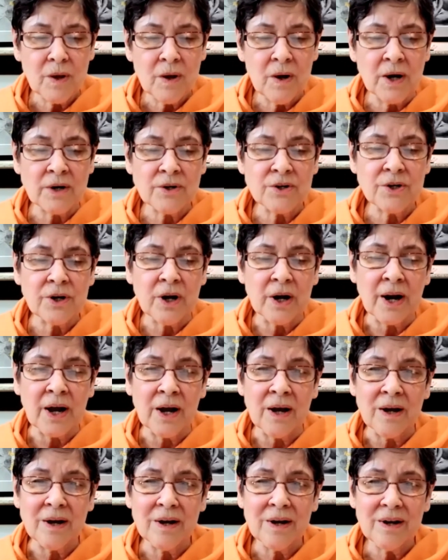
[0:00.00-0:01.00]

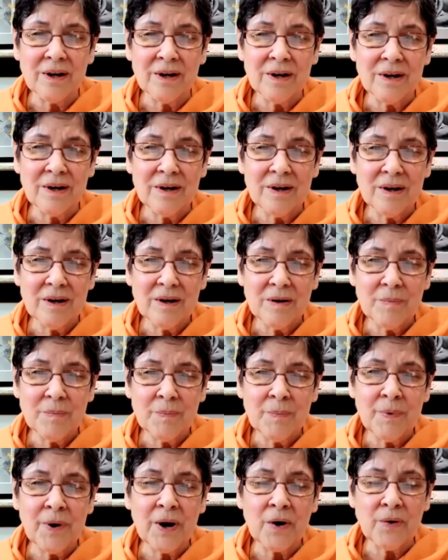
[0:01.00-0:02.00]
Akshara,
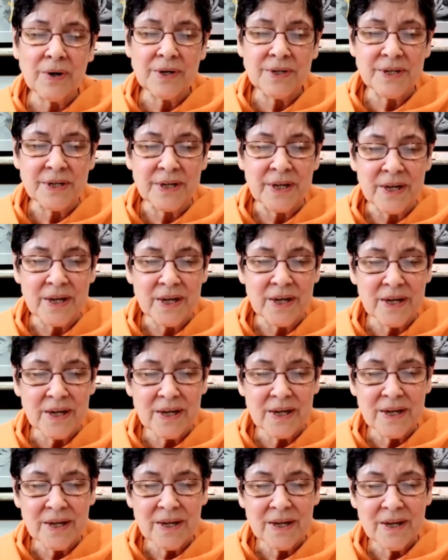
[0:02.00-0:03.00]
Prakriti,
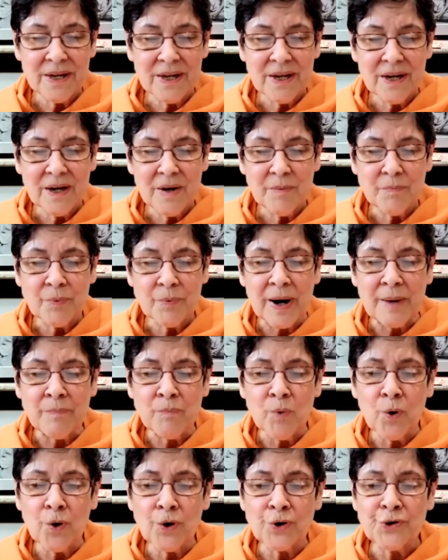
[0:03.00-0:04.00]

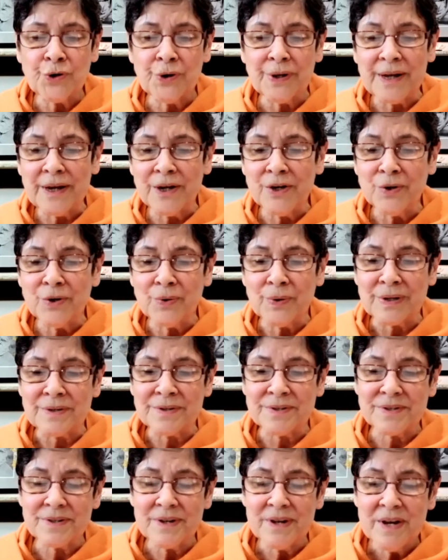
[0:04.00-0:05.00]
primordial
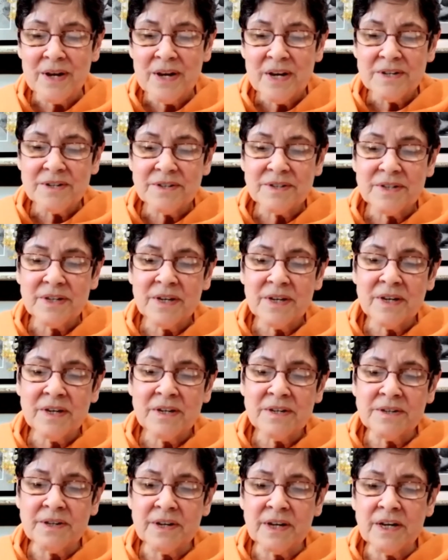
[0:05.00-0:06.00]
ignorance,
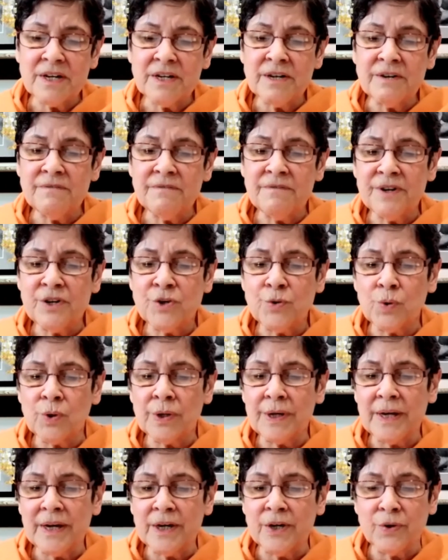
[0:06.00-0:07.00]
sees the
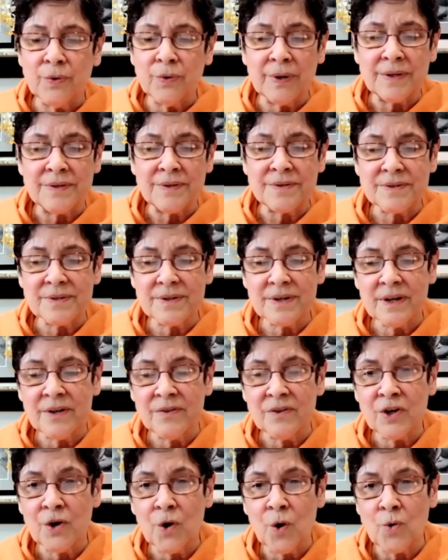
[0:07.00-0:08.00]
individual ignorance
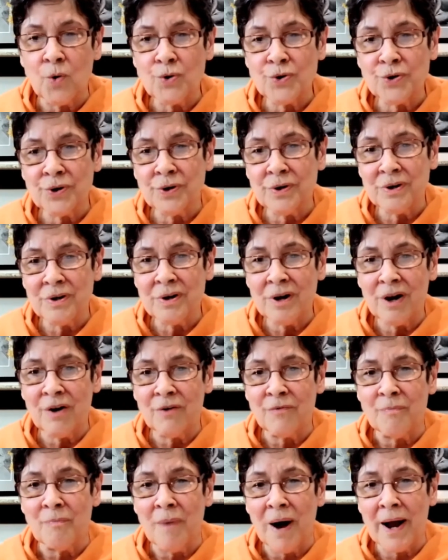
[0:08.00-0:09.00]
in the ocean
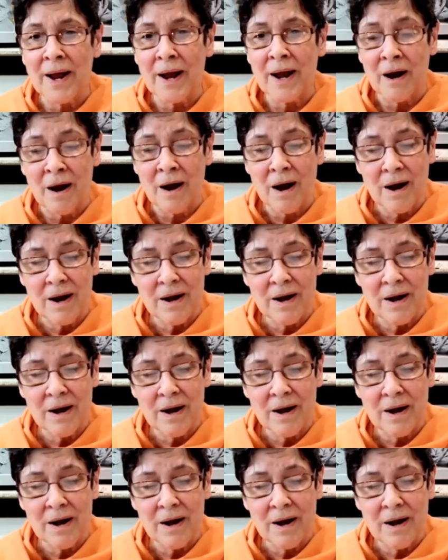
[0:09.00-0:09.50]
of Maya.